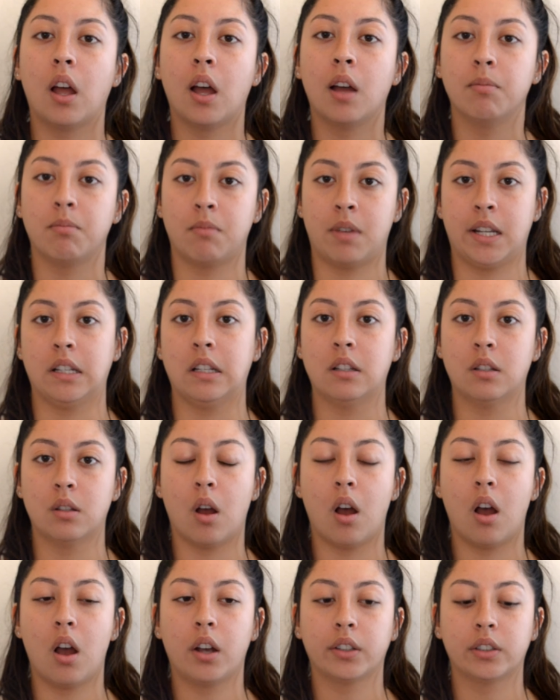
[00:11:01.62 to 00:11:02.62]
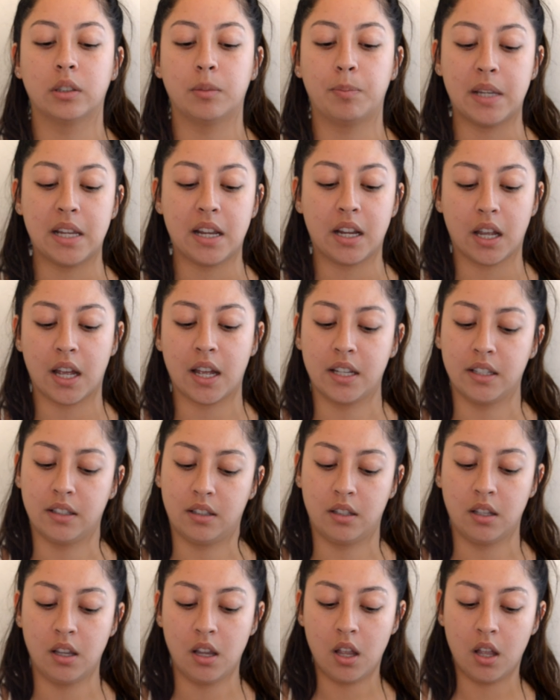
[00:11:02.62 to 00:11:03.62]
up my socks
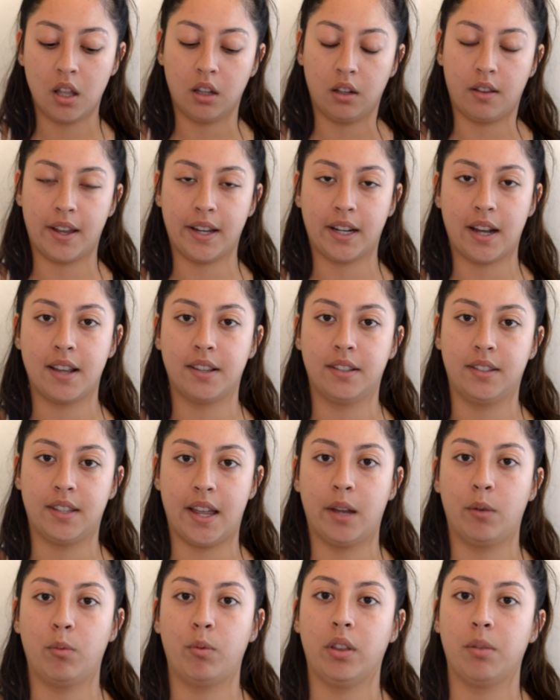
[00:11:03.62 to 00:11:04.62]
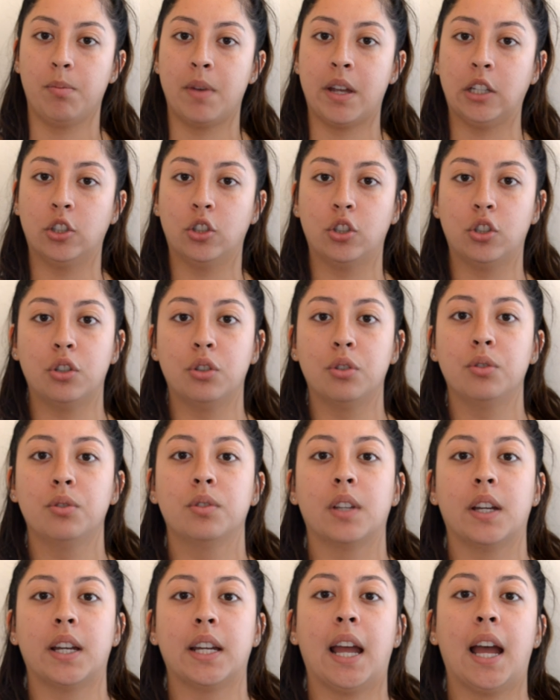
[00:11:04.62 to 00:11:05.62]
because, like I said, with my
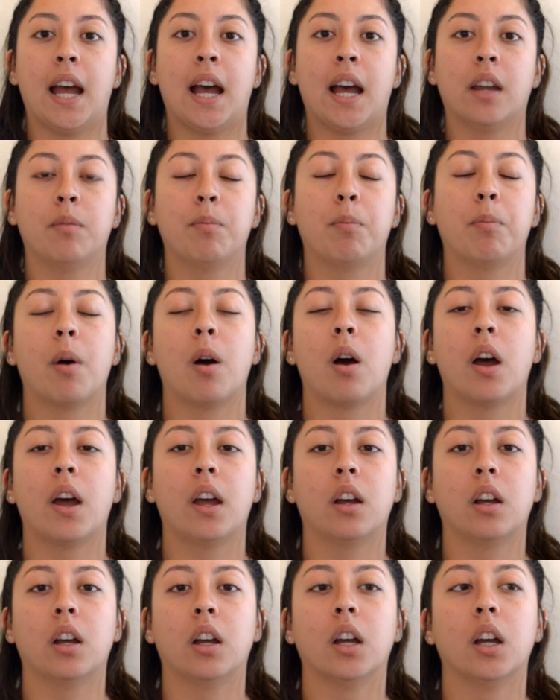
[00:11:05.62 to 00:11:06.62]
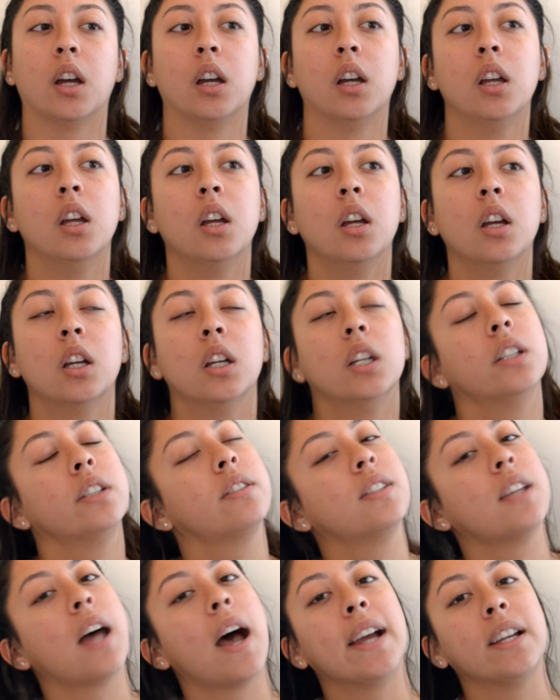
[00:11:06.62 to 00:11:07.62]
shoes, I had bought a
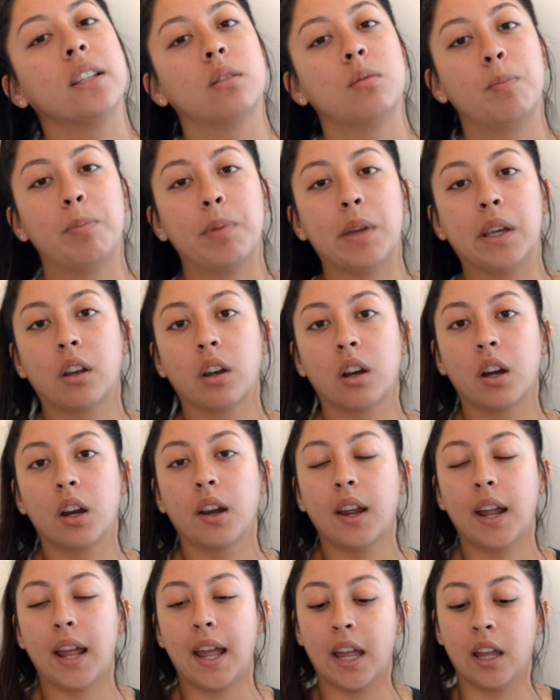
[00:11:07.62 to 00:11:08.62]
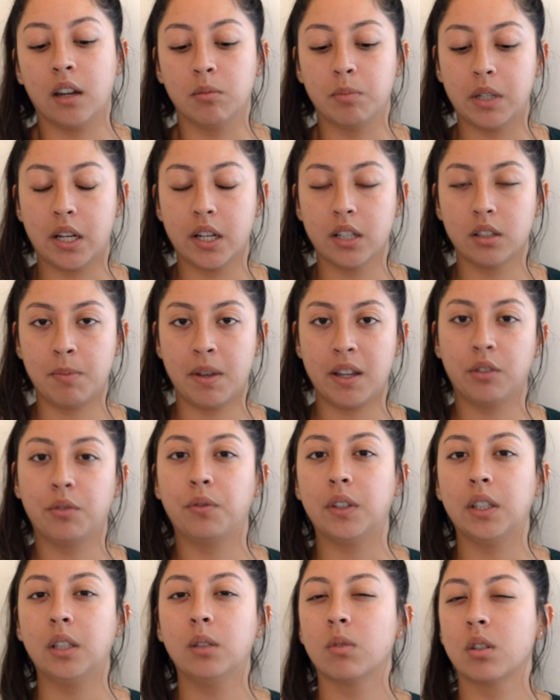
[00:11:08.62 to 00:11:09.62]
size bigger, and because my
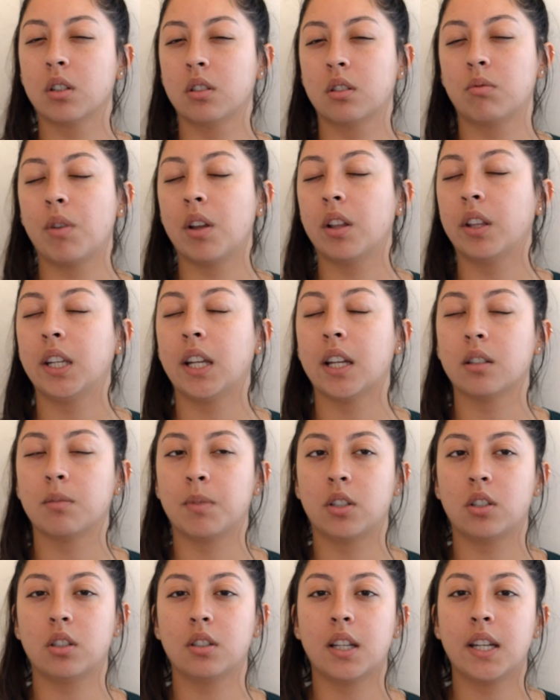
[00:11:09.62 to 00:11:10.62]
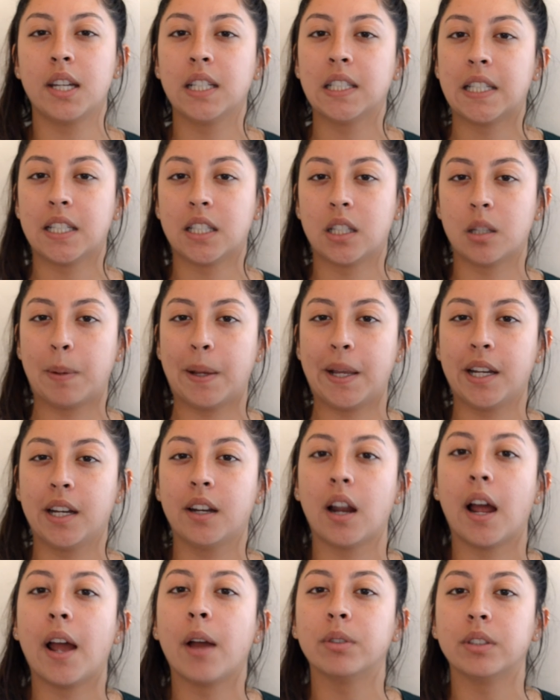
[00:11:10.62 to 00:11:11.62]
feet weren't swelling as much as I
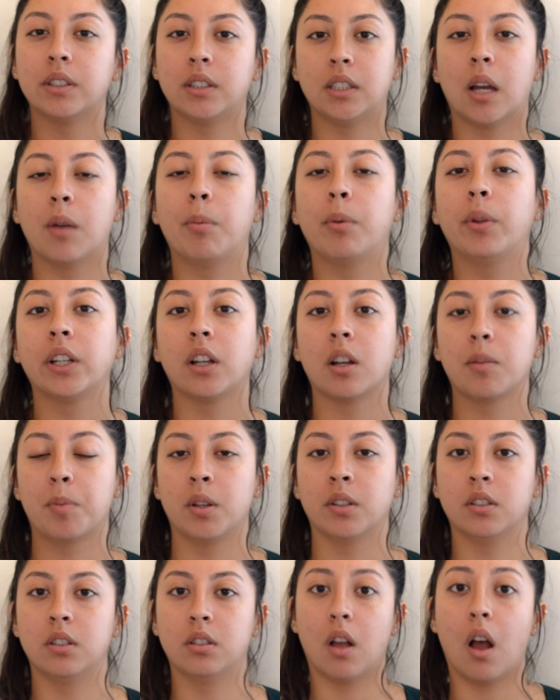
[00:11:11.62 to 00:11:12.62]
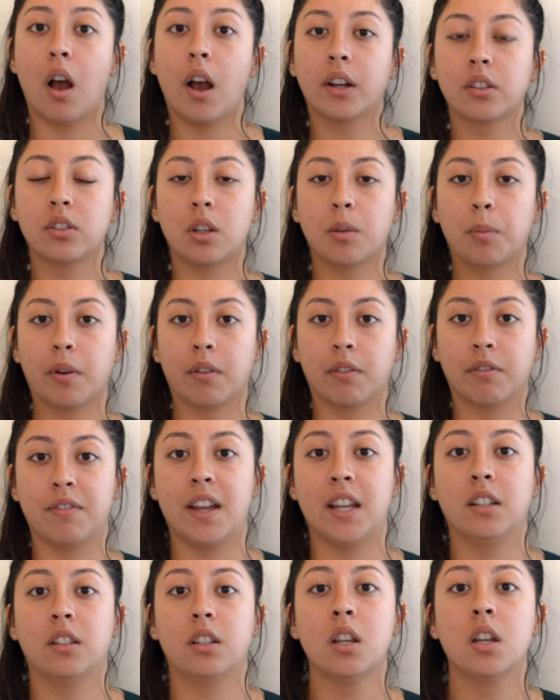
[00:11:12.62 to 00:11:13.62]
anticipated, I was doubling up on socks to
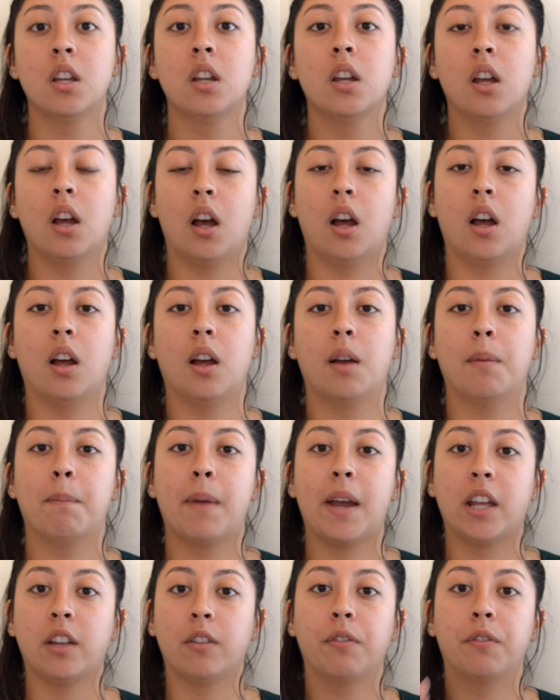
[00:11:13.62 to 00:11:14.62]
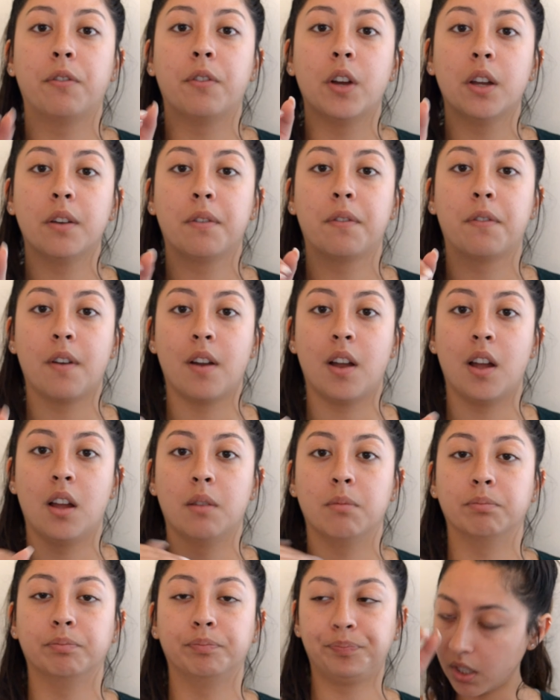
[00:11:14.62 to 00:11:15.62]
prevent my foot from